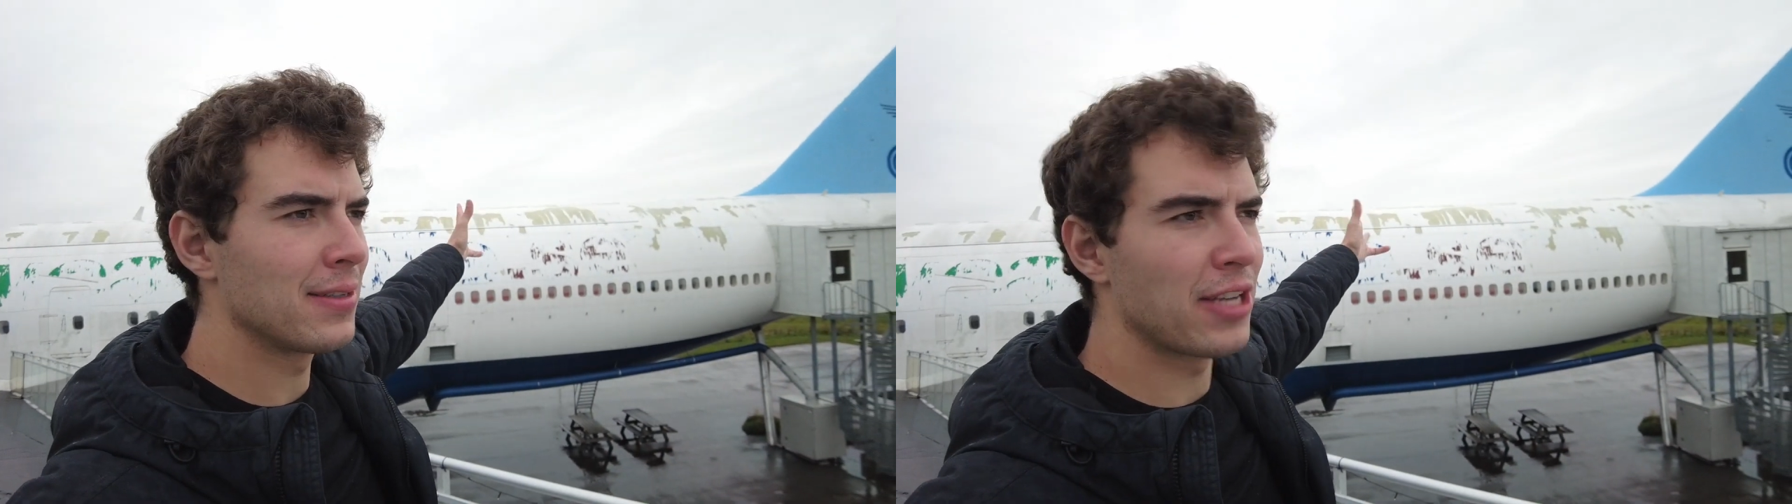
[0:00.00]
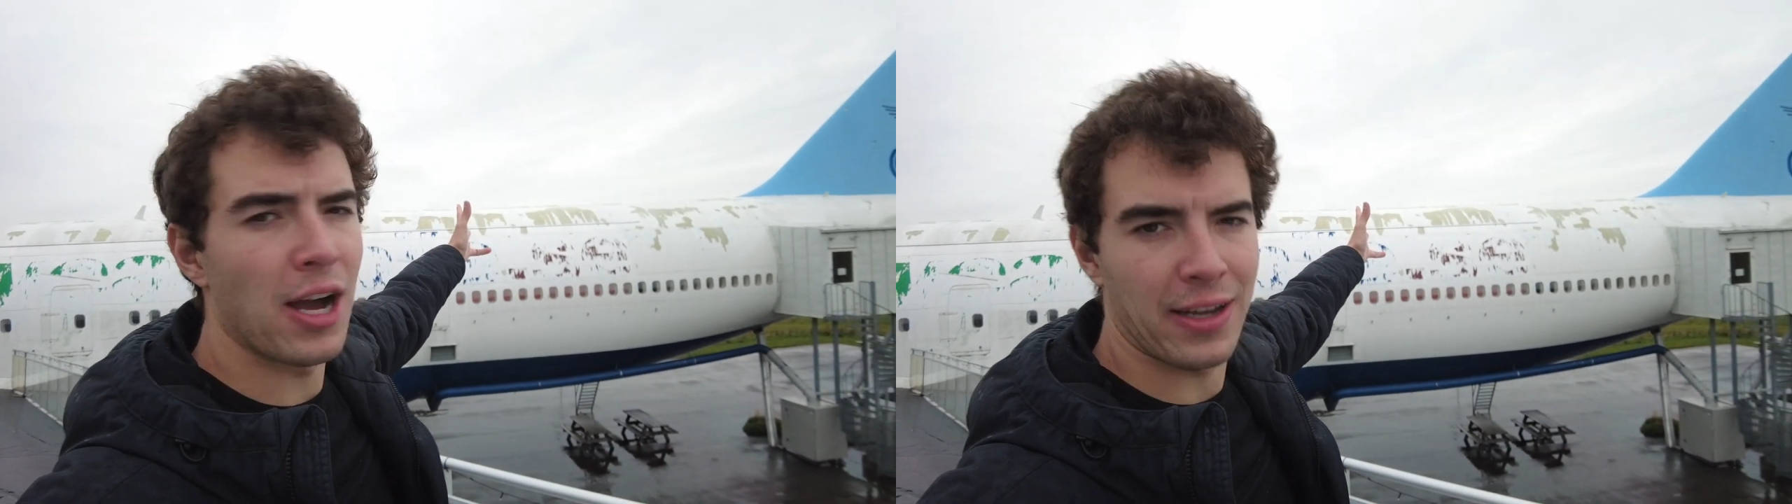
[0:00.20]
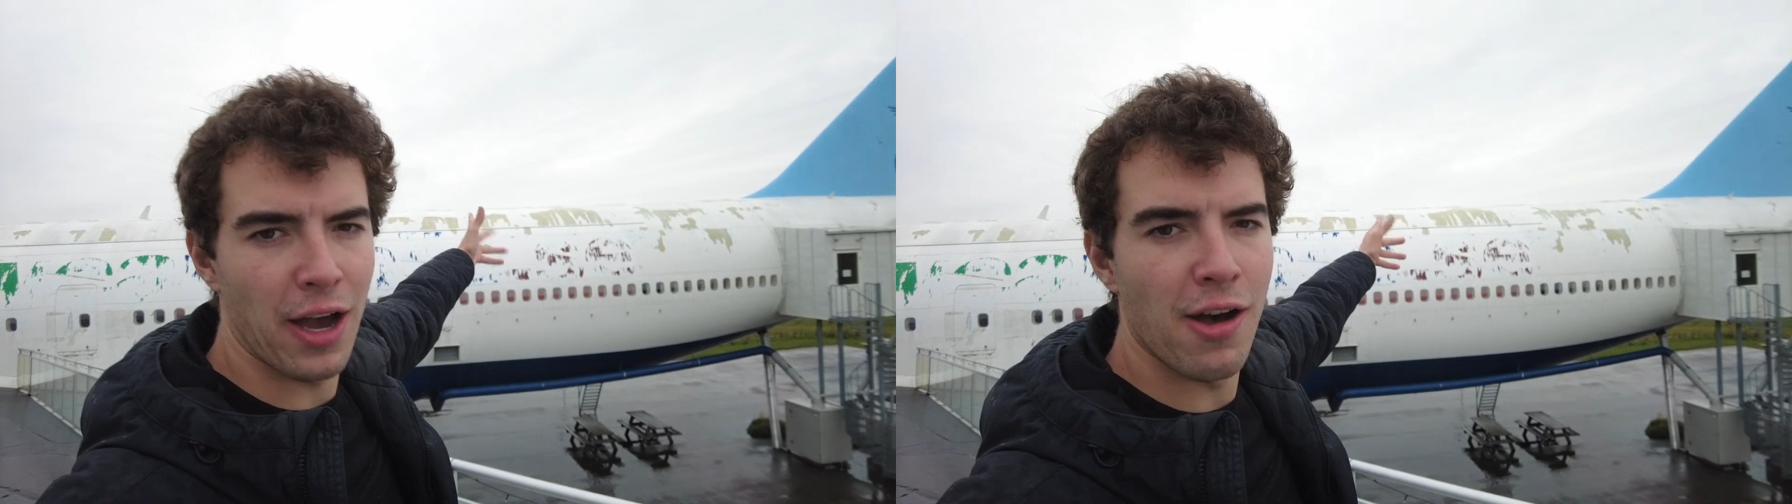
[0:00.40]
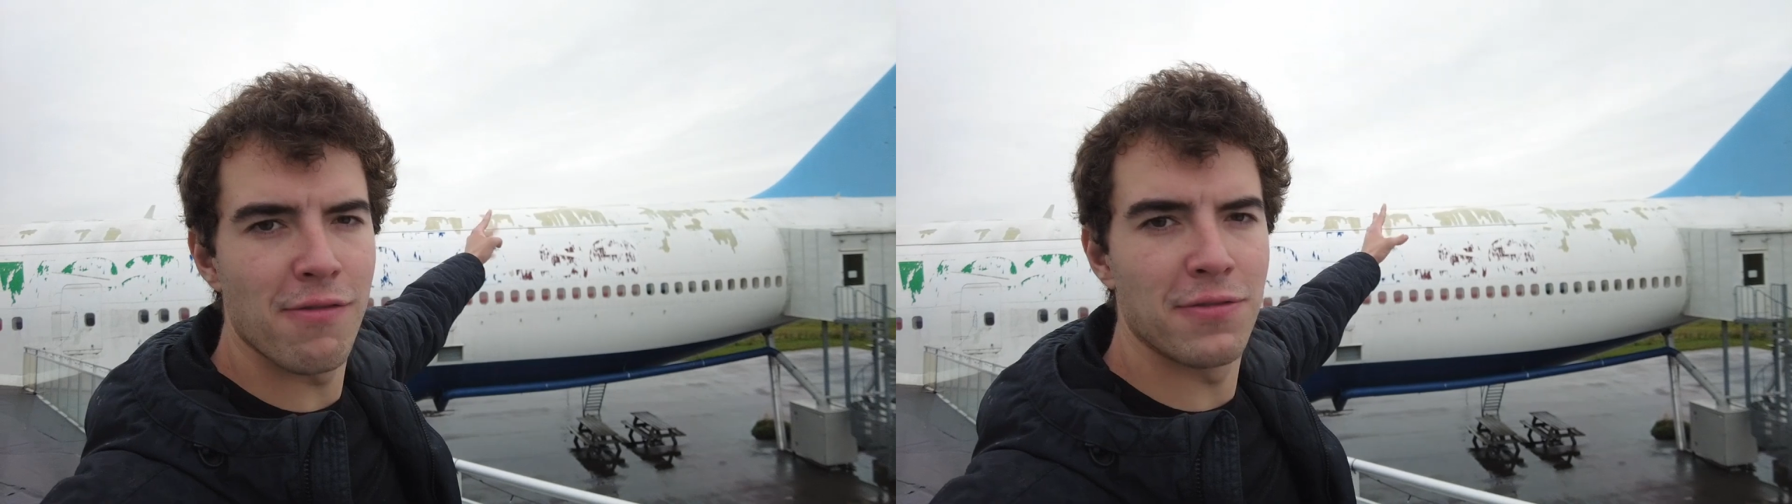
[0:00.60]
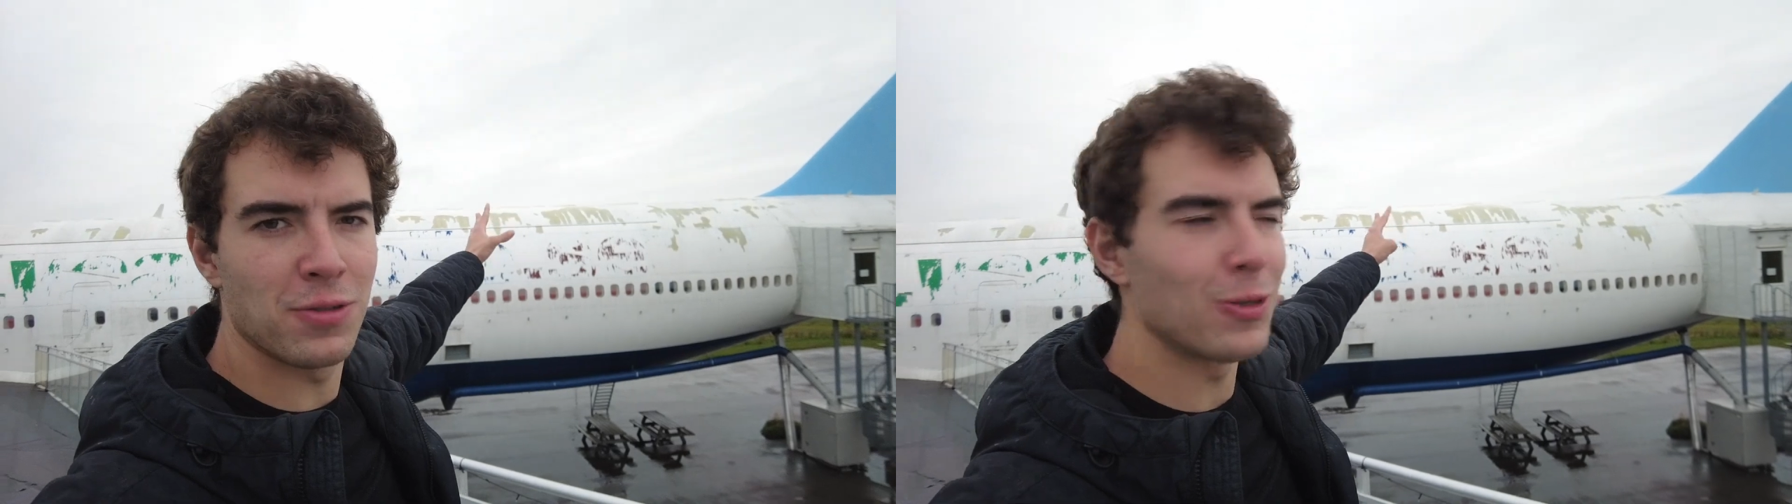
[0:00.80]
.gov
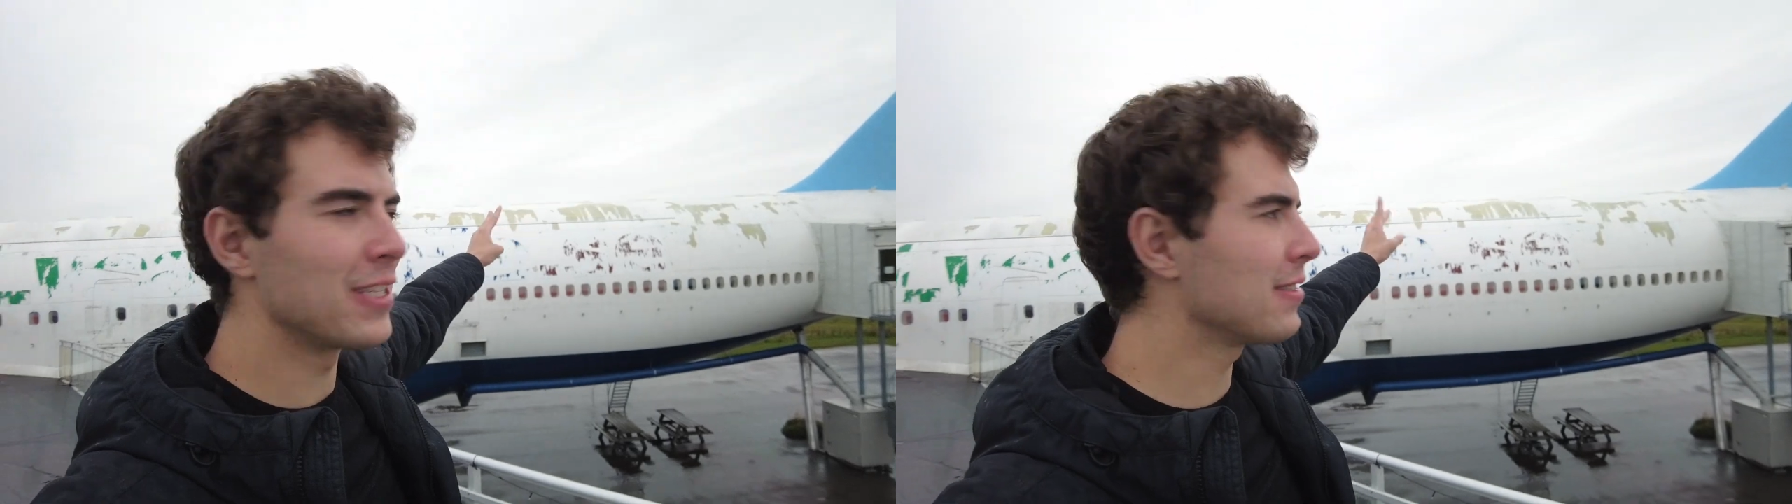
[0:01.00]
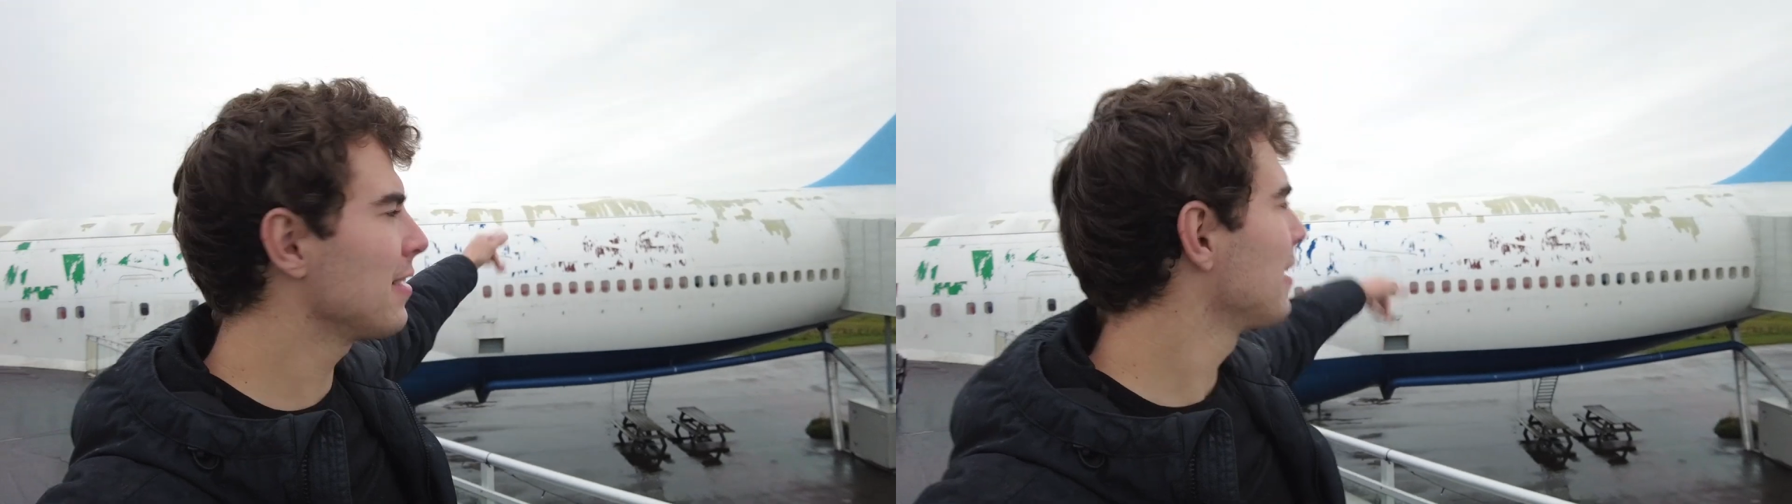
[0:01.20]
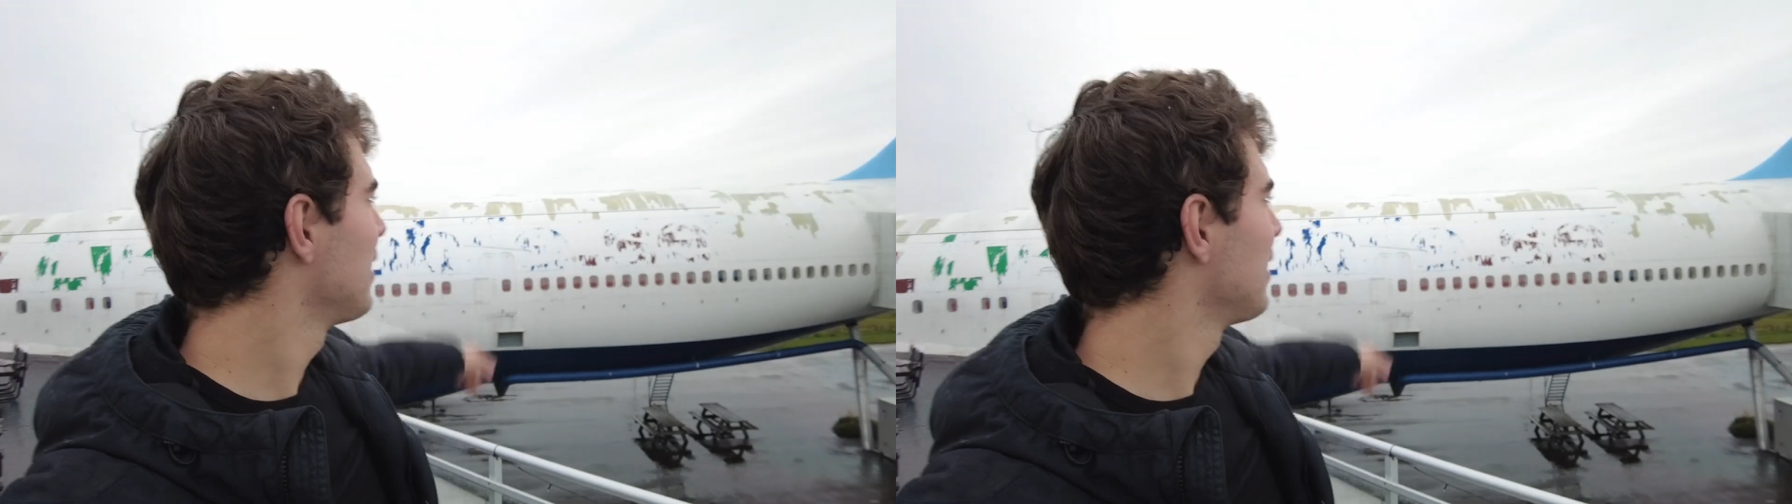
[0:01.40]
of Sweden.